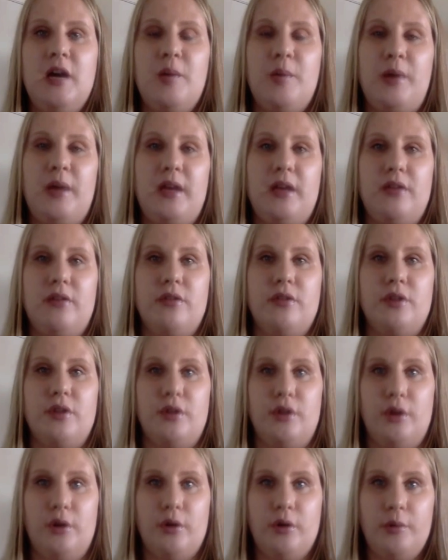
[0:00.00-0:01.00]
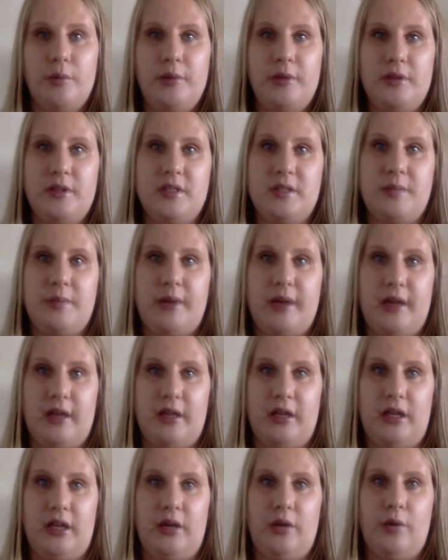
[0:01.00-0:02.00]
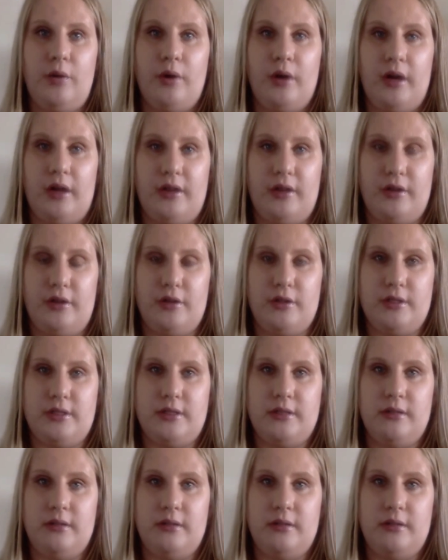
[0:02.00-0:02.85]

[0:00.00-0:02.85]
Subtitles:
by either the local municipality or others.